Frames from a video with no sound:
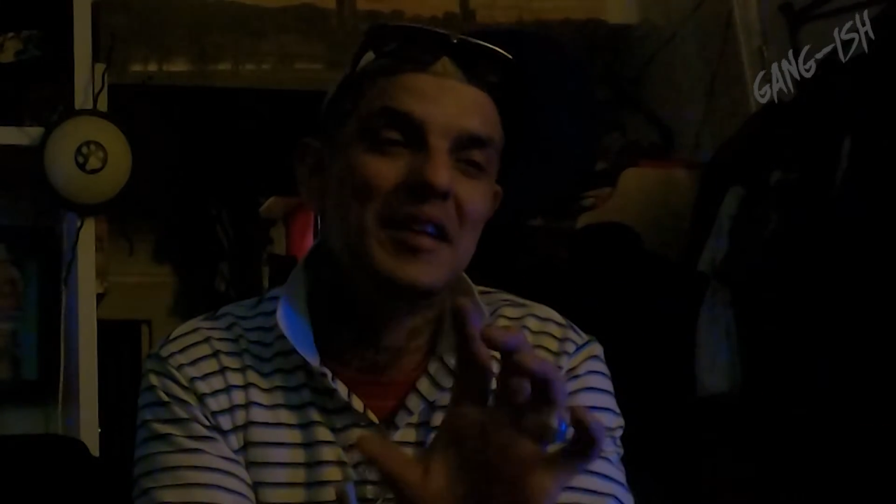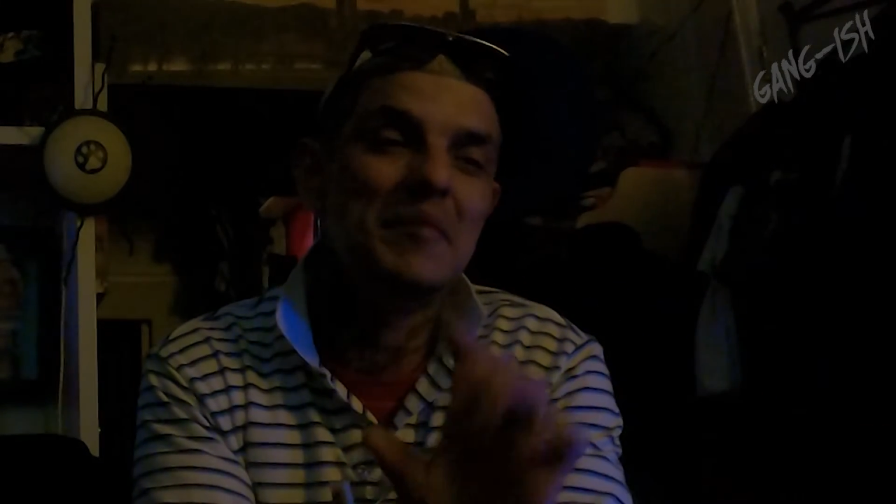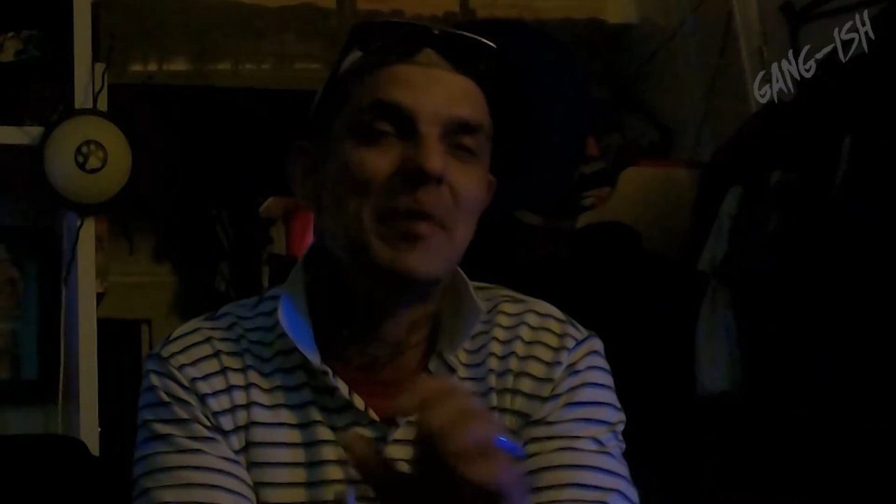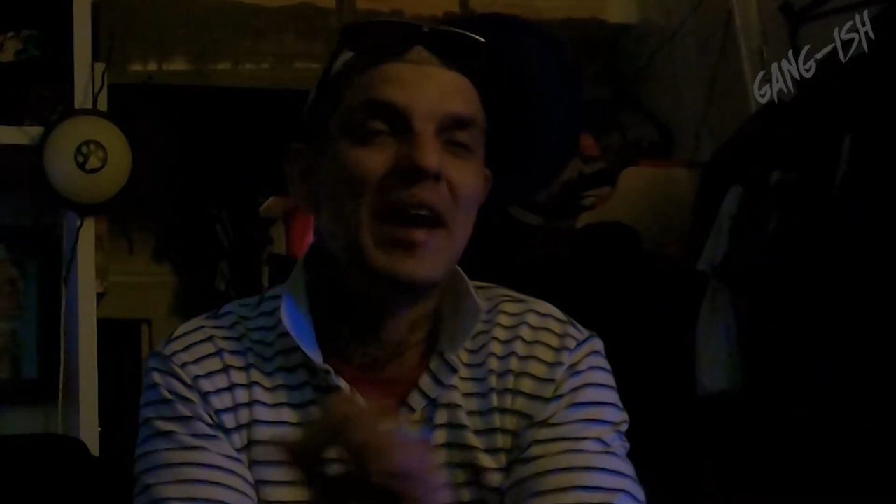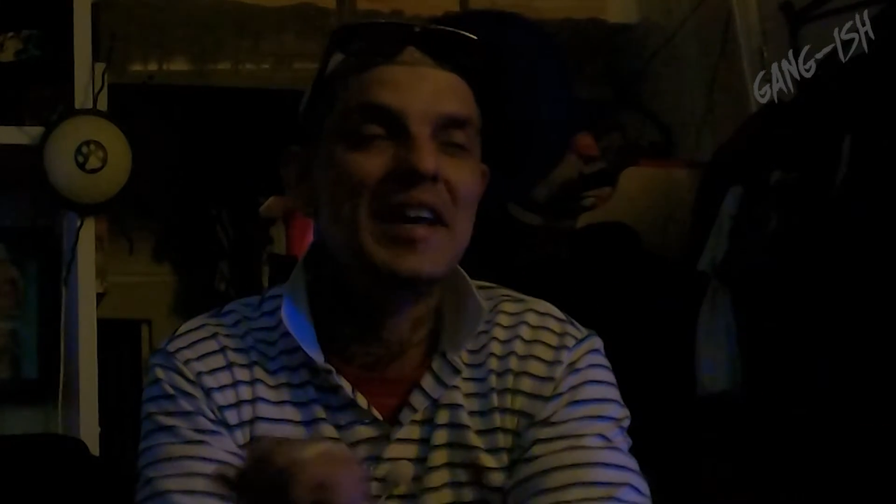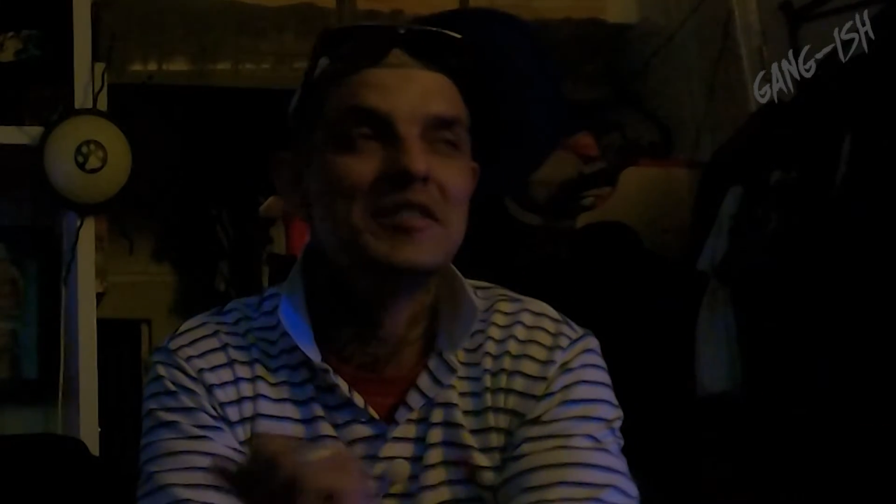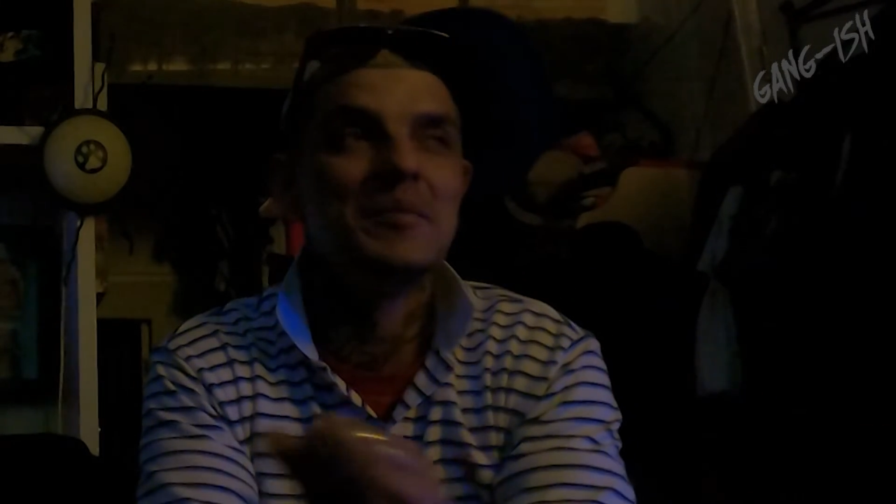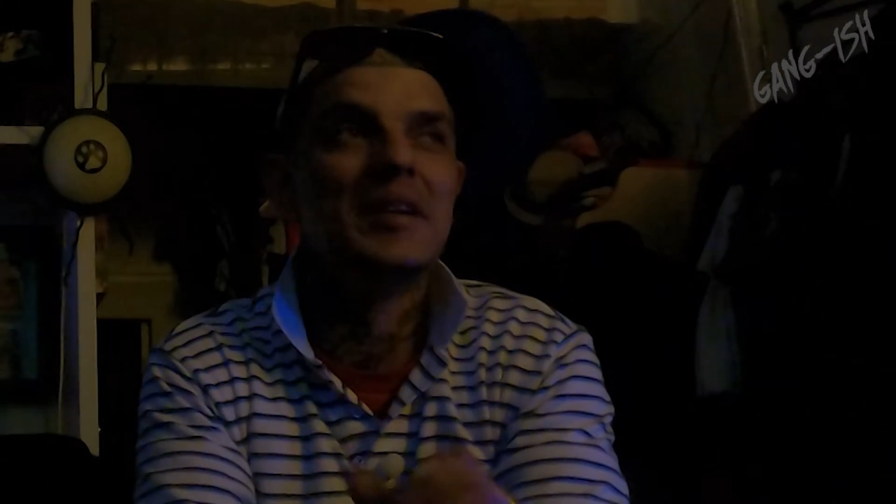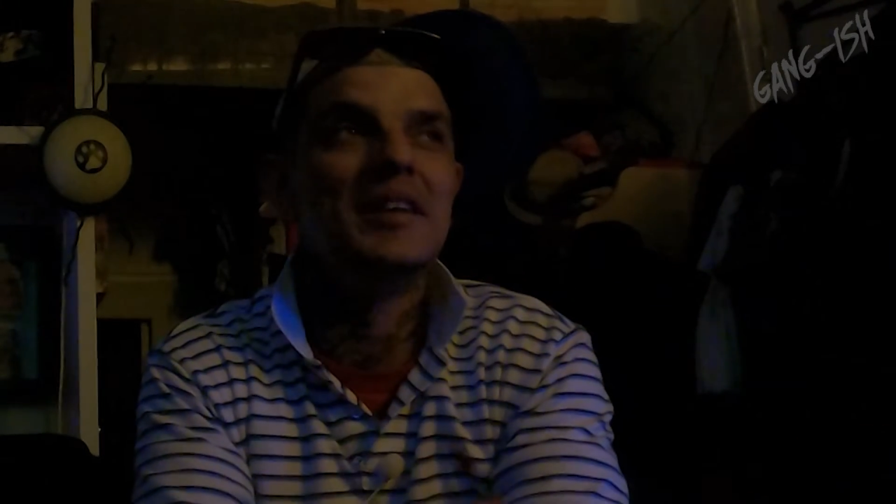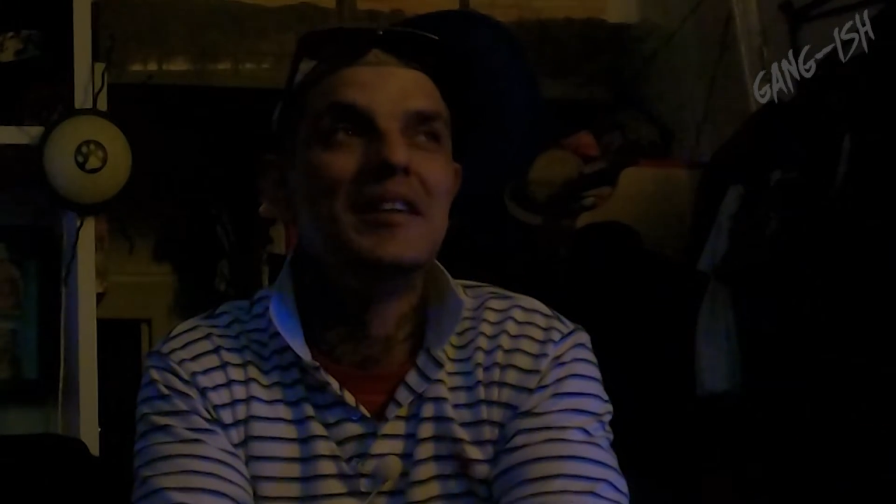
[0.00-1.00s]
and page
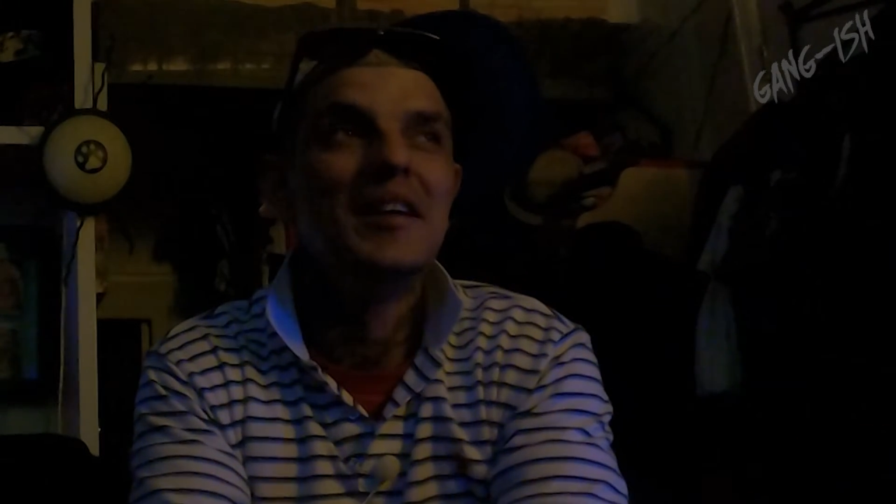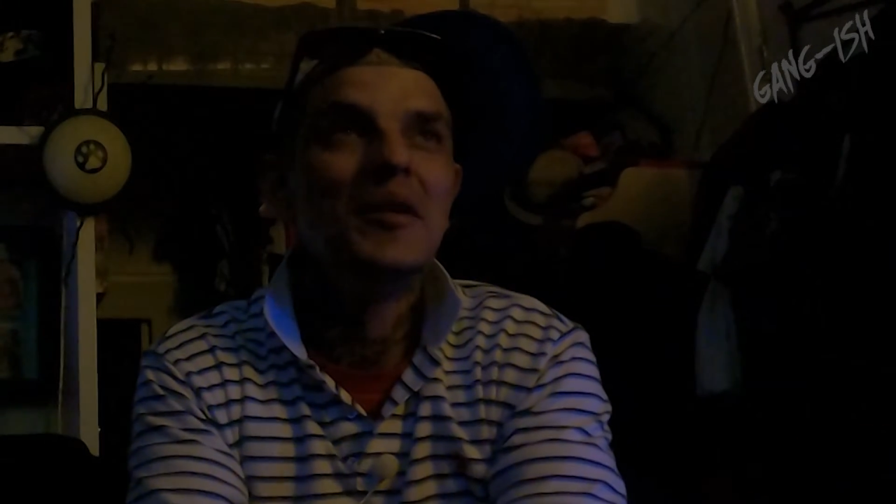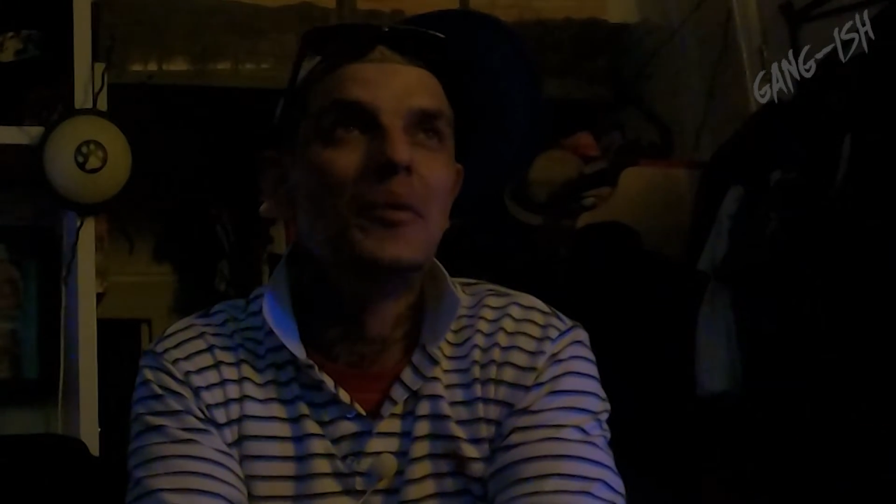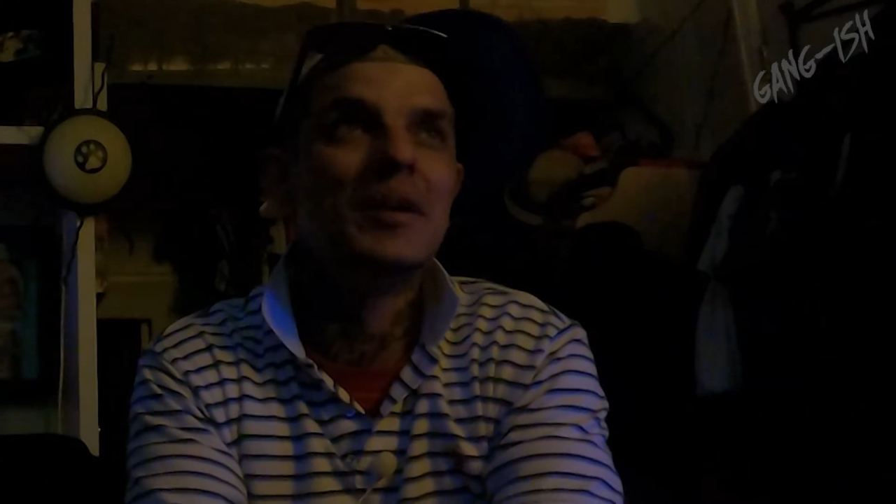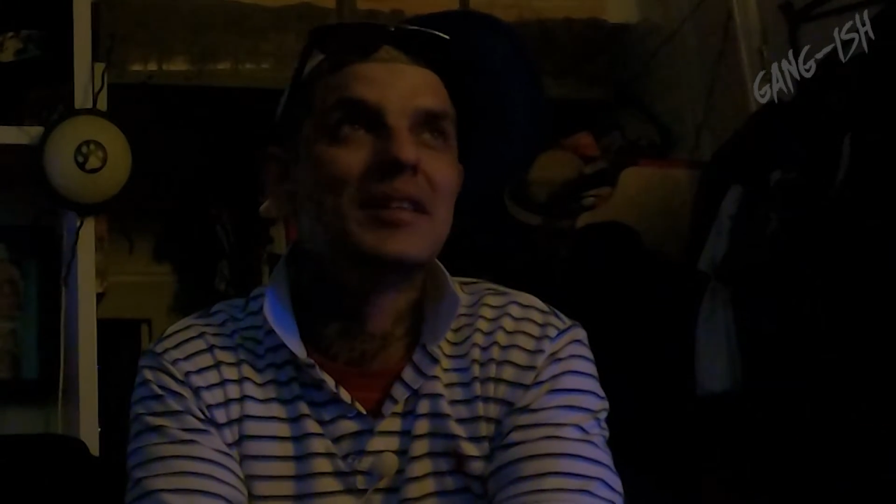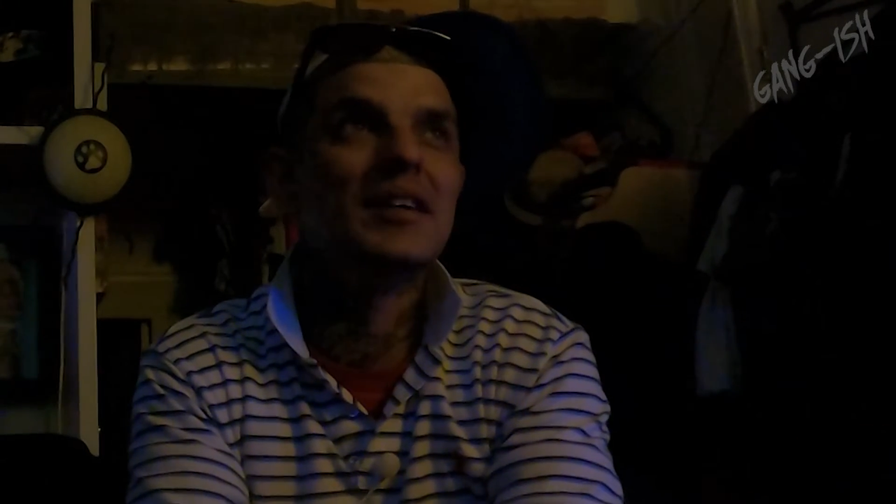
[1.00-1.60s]
me with